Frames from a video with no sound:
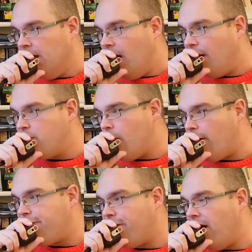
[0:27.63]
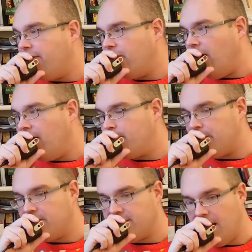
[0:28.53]
and you are 5.9
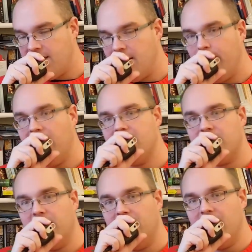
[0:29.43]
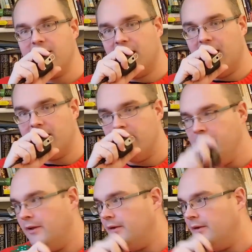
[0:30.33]
plus 10 dB into the United Kingdom.